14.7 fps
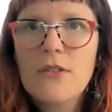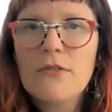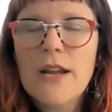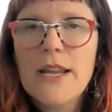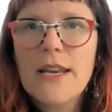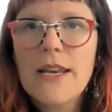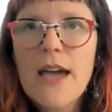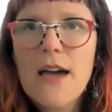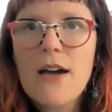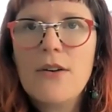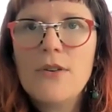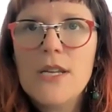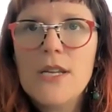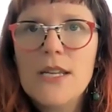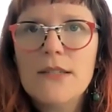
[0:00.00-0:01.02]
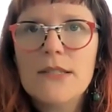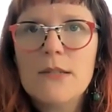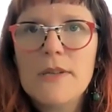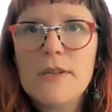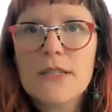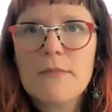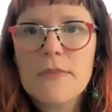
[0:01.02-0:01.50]
right now needs to
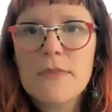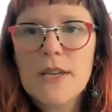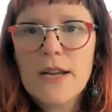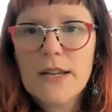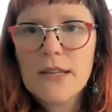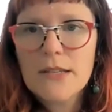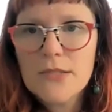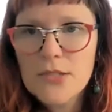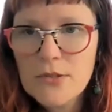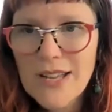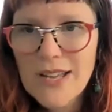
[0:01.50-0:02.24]
be something I can do